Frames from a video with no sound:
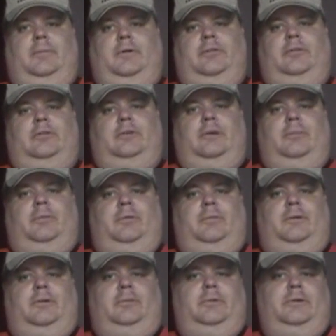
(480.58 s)
also tempering
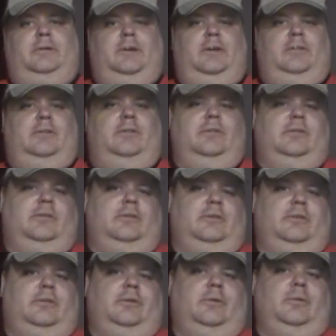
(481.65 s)
my expectations, because I
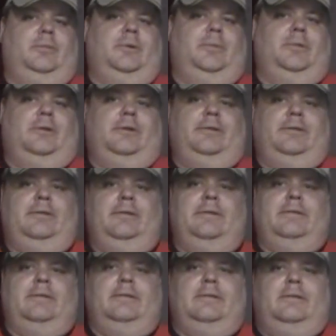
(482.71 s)
still remember in
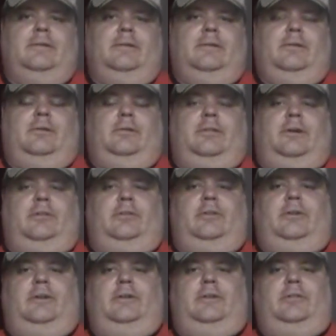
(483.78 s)
two thousand
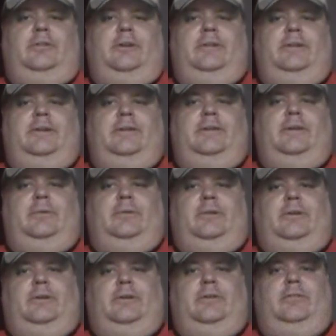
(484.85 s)
nine, the trade deadline, when the
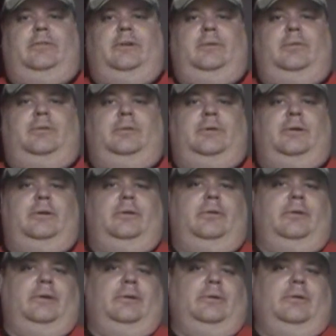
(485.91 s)
Calgary Flames acquired
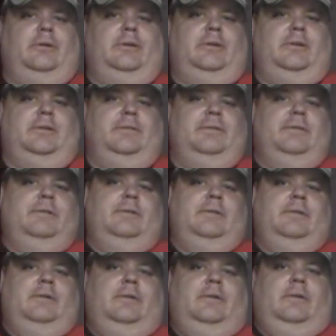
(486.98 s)
Olli Jokinen and
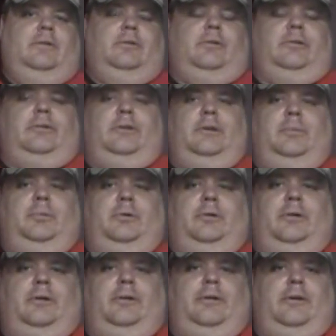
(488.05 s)
Jordan Leopold,
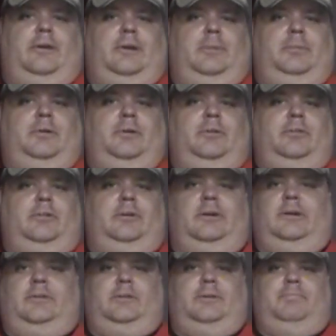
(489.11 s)
all the hockey punters said,
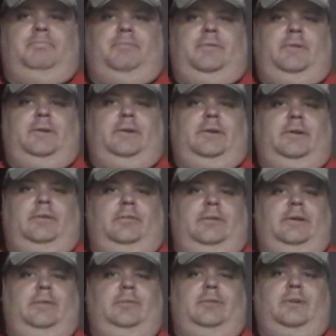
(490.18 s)
that's it, the Calgary
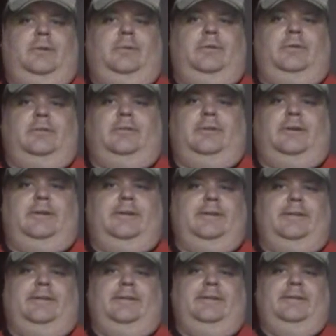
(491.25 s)
Flames, they won the trade
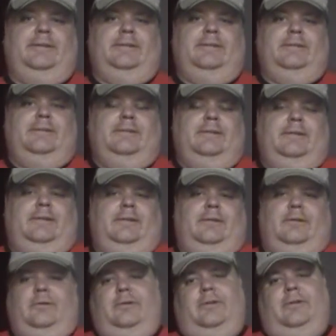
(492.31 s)
deadline,
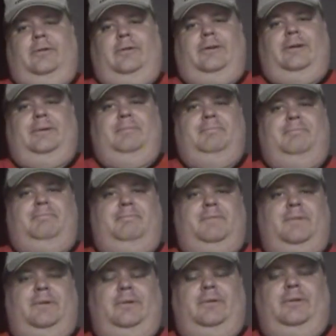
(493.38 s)
they're going on a run.
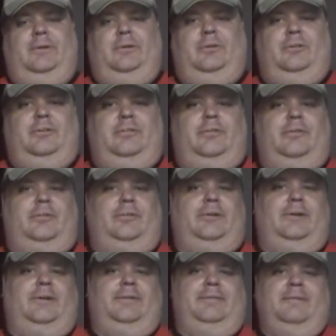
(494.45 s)
They only lose in the first
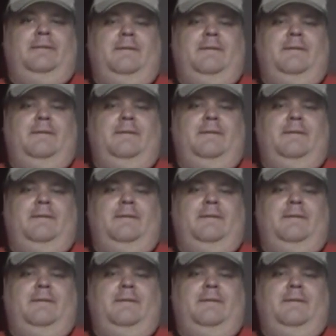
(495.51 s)
round